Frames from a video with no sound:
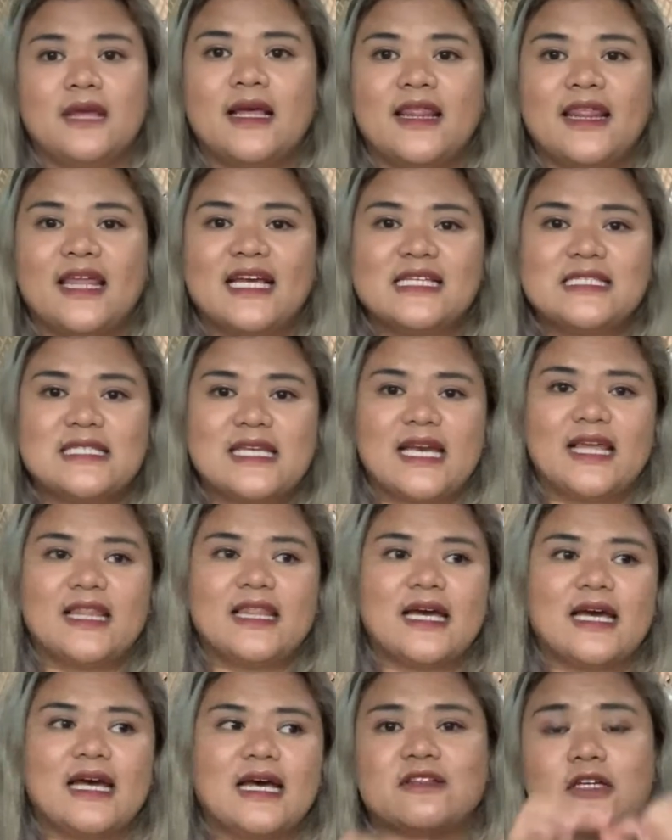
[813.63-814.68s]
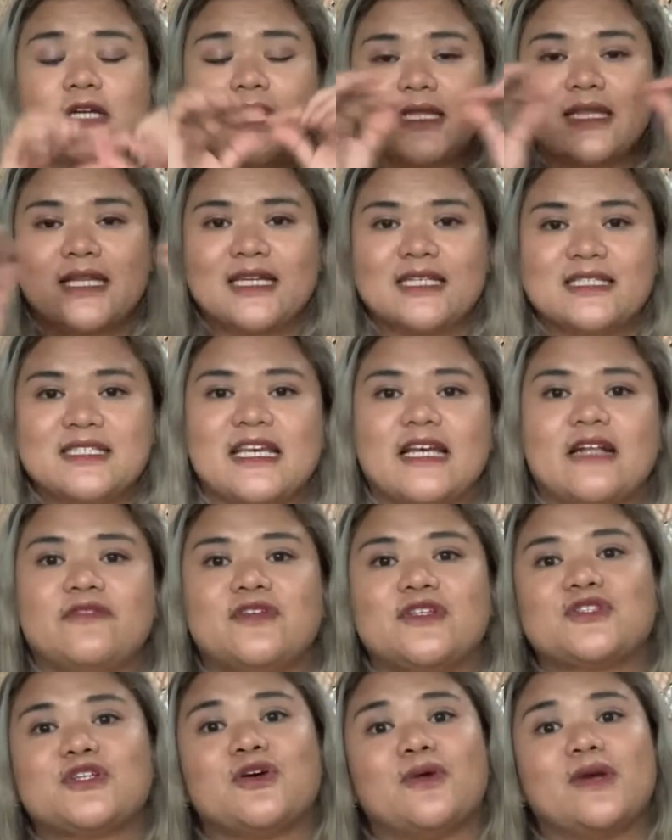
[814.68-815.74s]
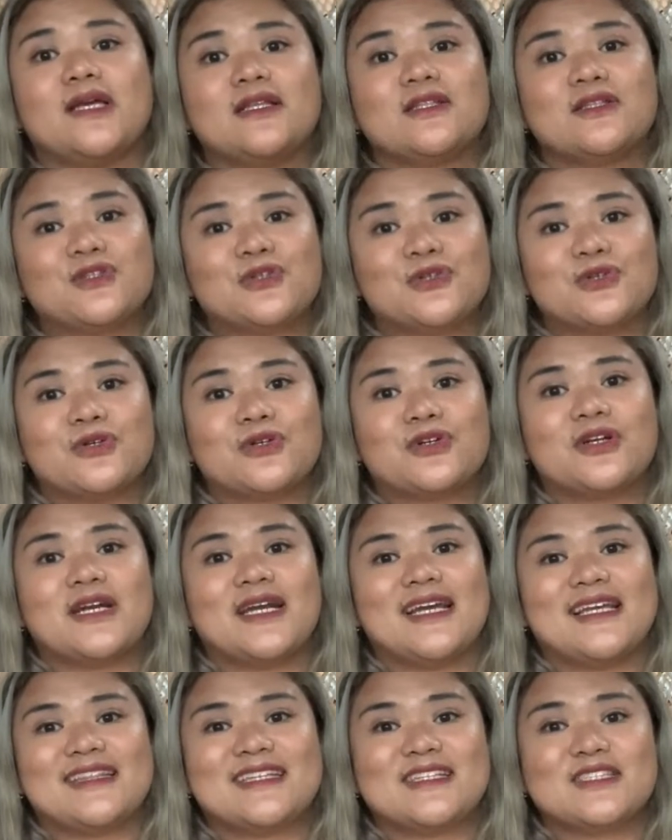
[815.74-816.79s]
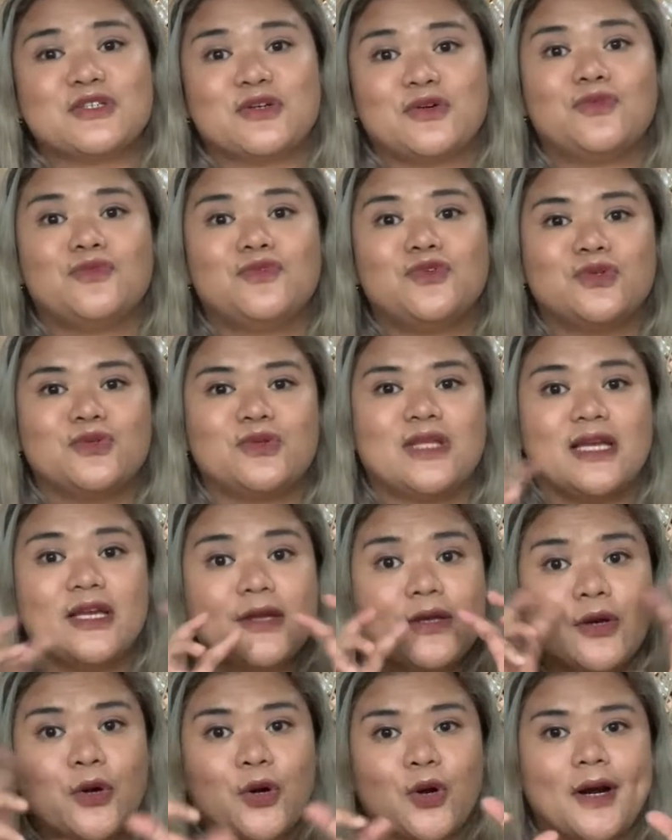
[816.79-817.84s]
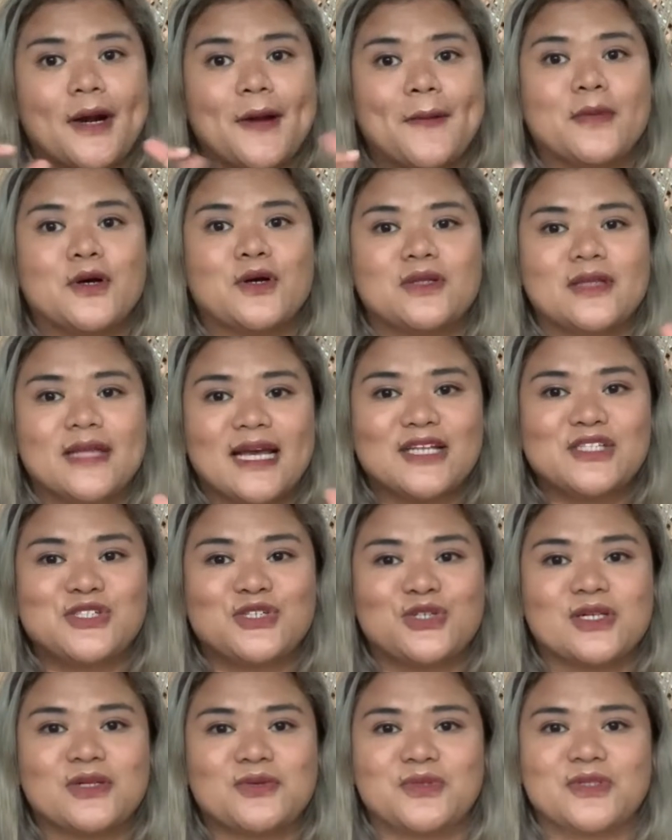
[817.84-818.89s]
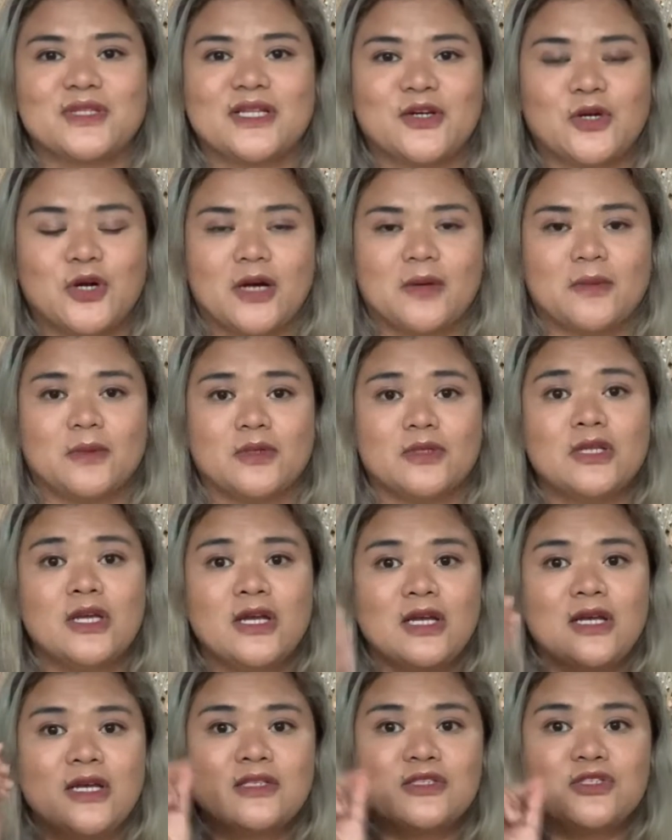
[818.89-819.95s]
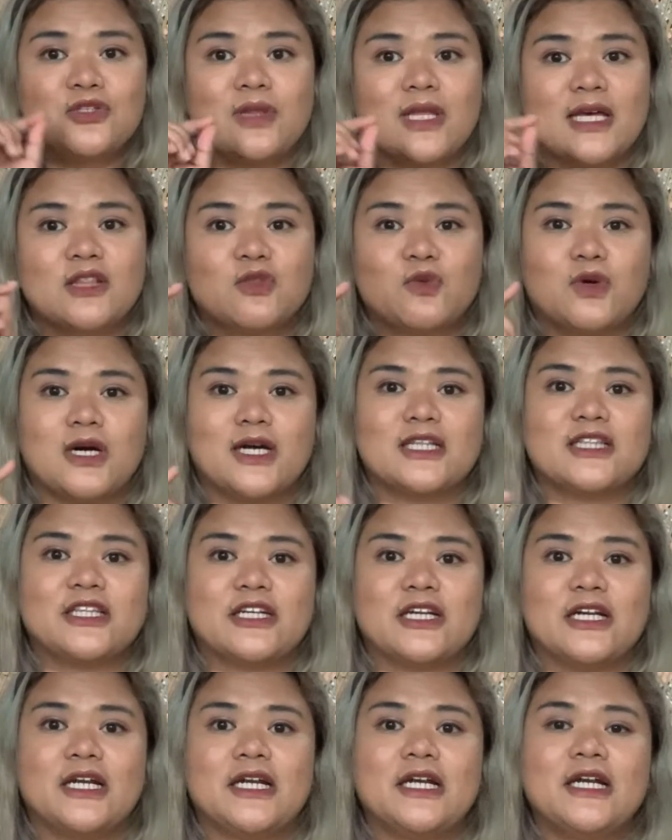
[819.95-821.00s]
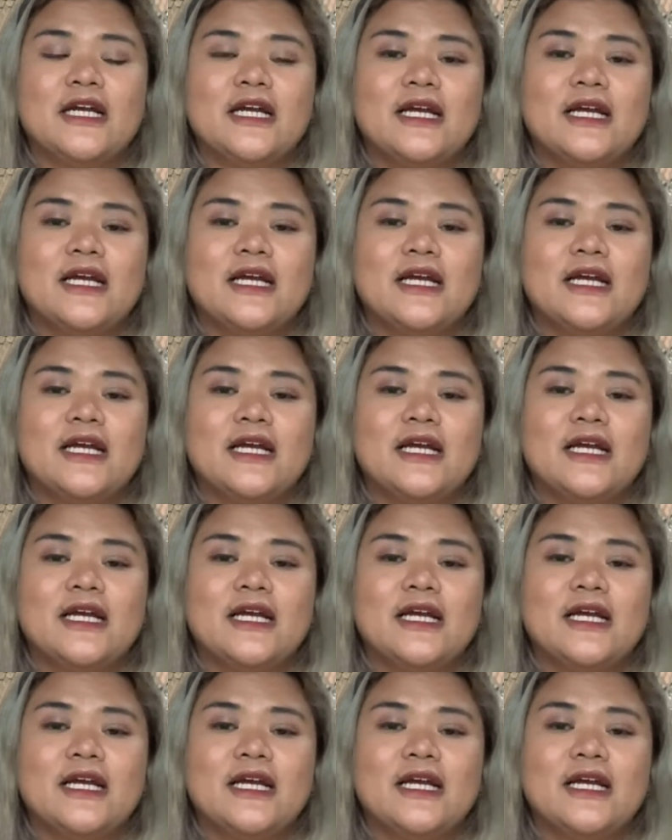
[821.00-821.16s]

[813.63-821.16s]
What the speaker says: They say that cutting itself is going to create its own rooting hormone, natural rooting hormone. So that water,